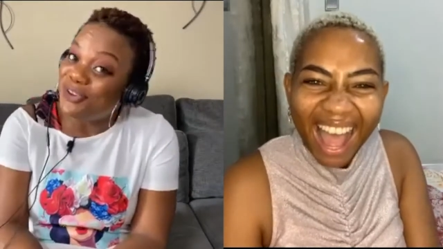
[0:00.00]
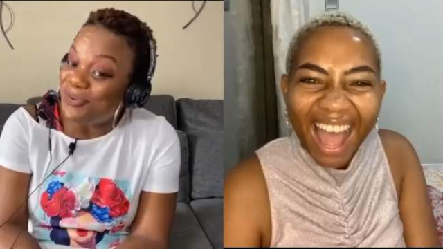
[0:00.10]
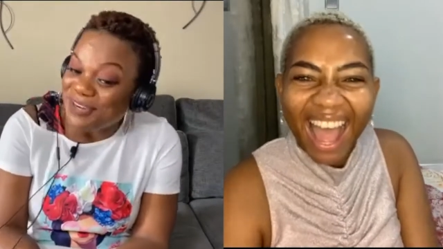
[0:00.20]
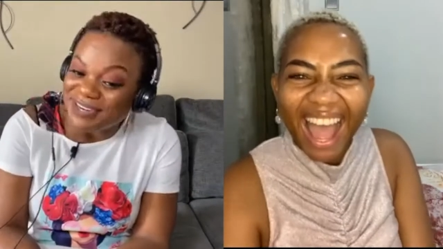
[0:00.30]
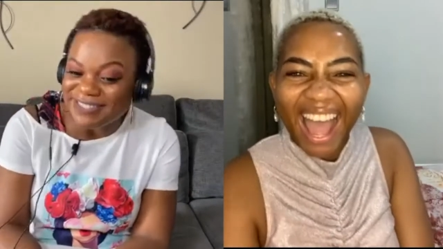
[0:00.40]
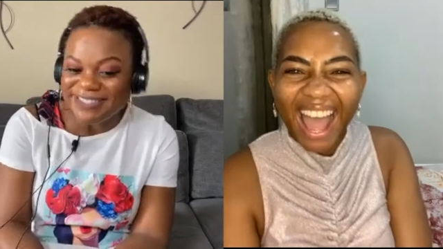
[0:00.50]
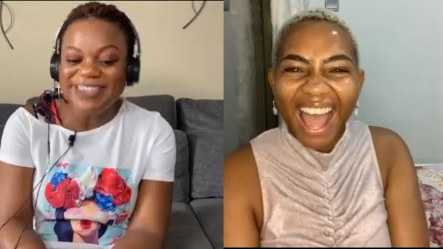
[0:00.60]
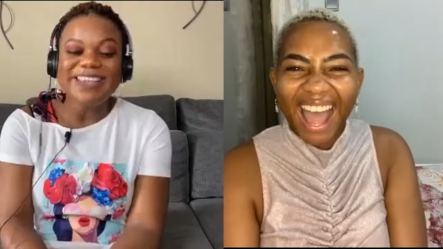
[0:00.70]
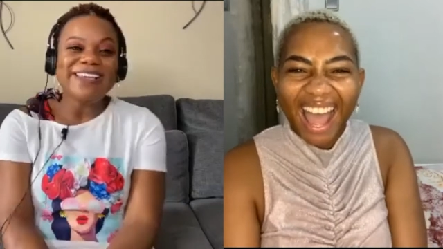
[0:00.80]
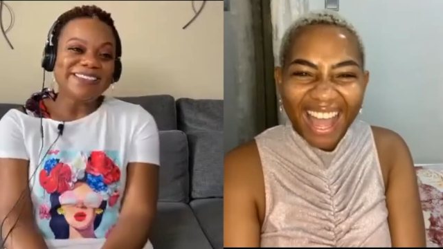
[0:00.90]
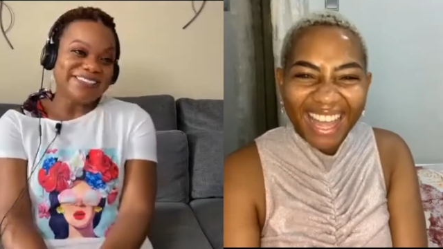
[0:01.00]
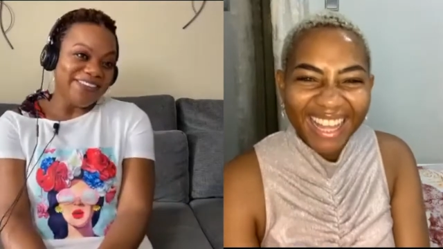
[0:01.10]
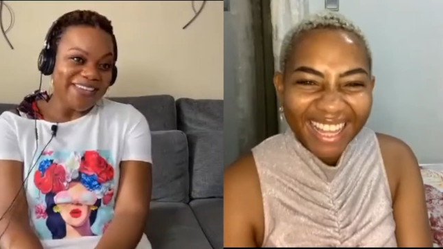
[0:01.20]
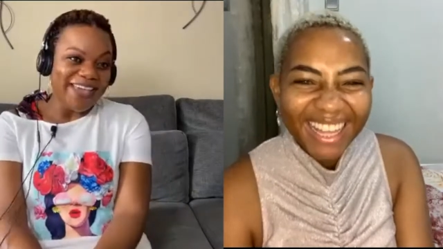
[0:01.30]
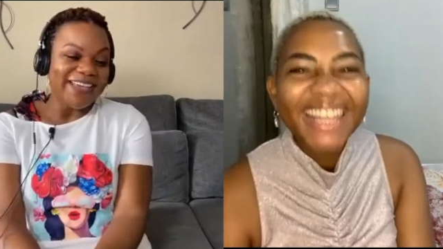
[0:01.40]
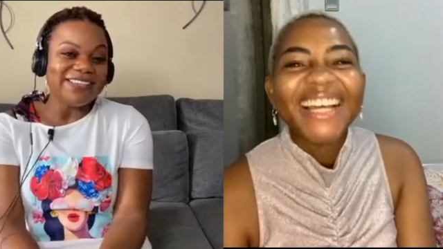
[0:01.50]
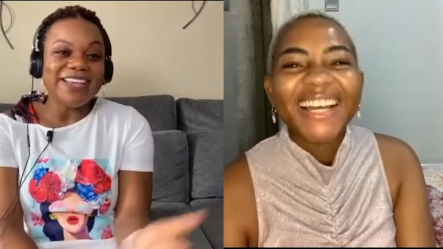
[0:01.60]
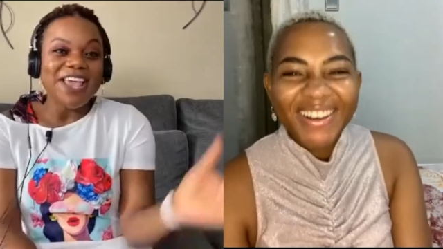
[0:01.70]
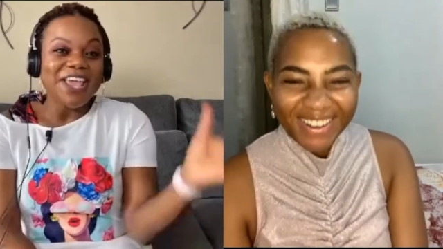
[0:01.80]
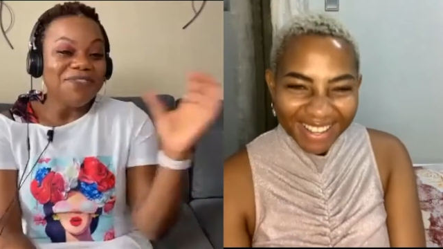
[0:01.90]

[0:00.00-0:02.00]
Speaker 1: curious. So yes, okay.